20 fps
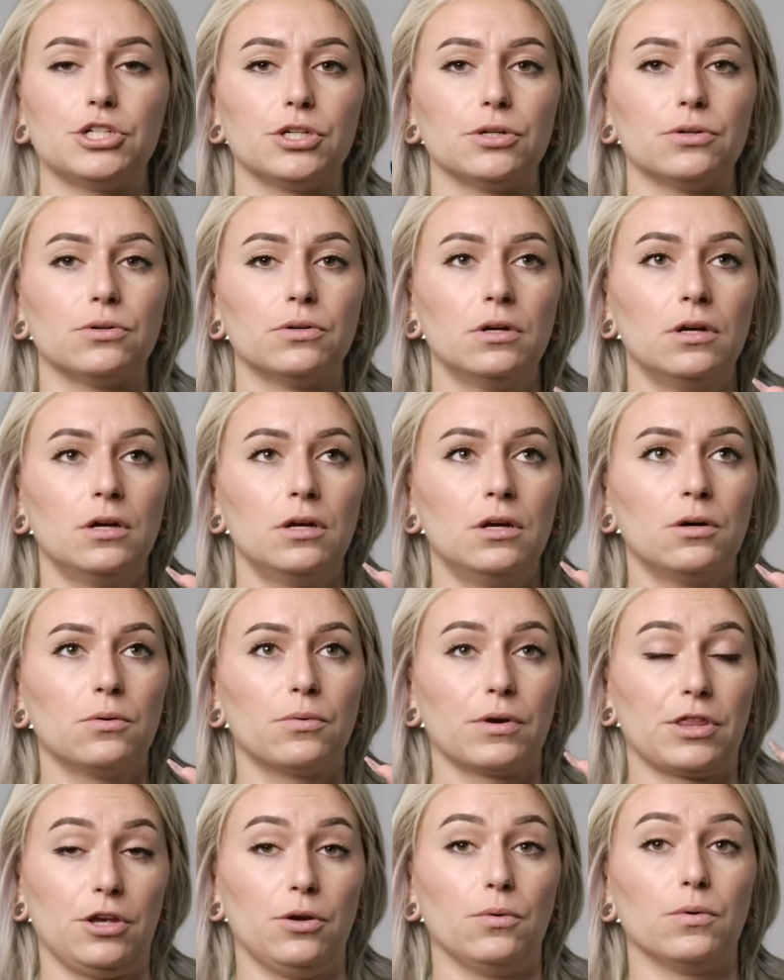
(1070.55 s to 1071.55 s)

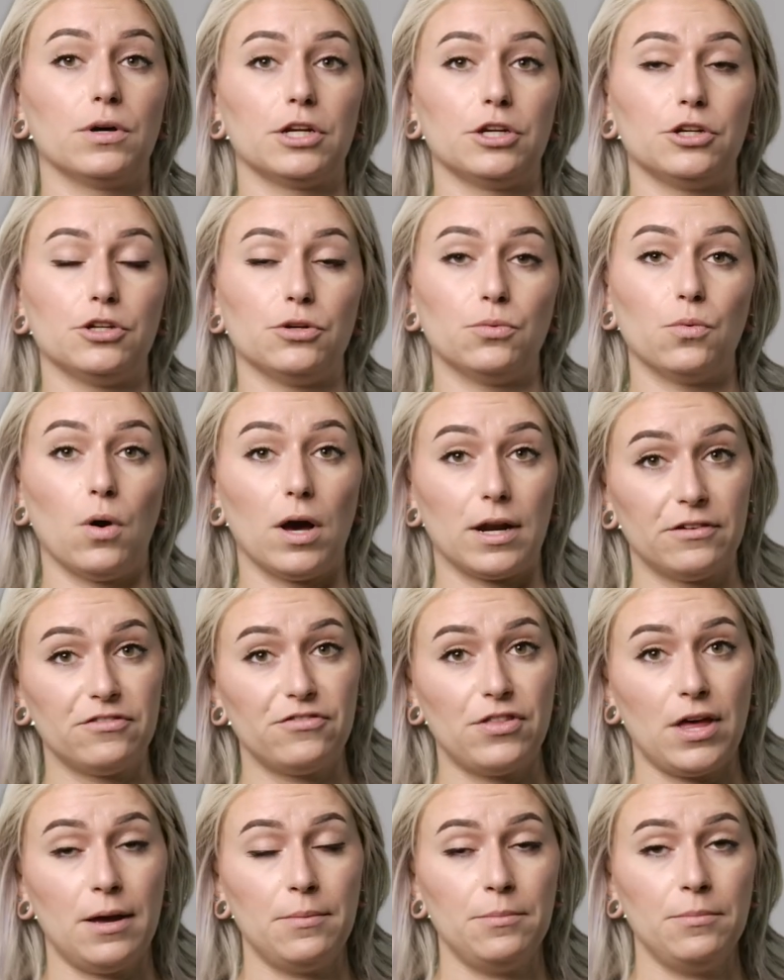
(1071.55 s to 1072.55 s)
do one
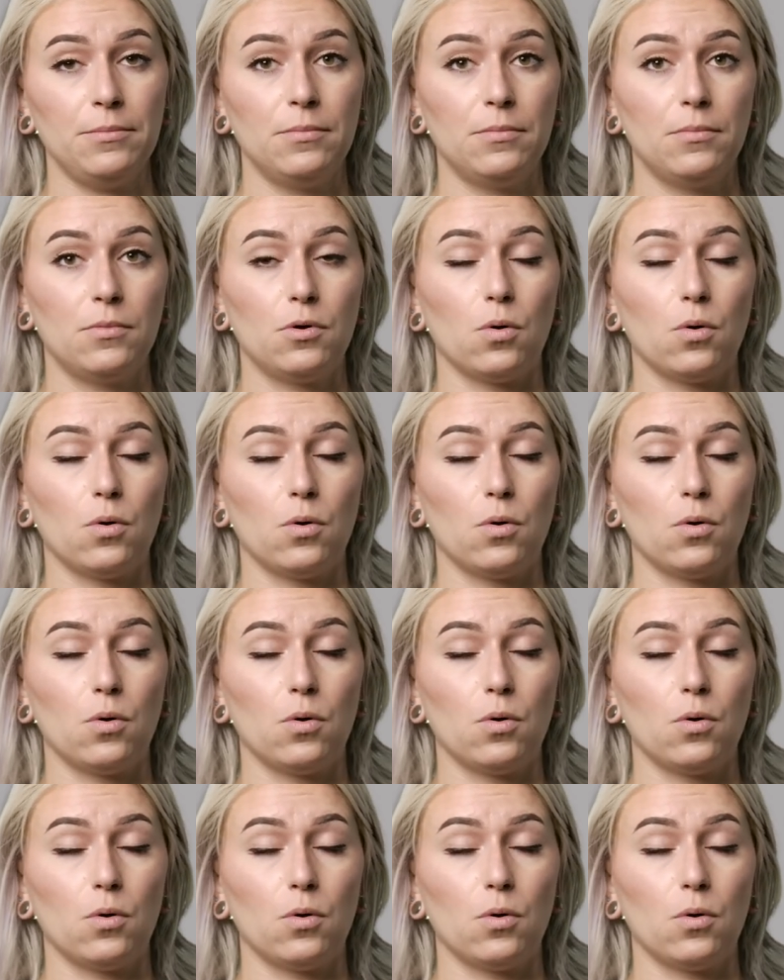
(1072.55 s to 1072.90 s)
of them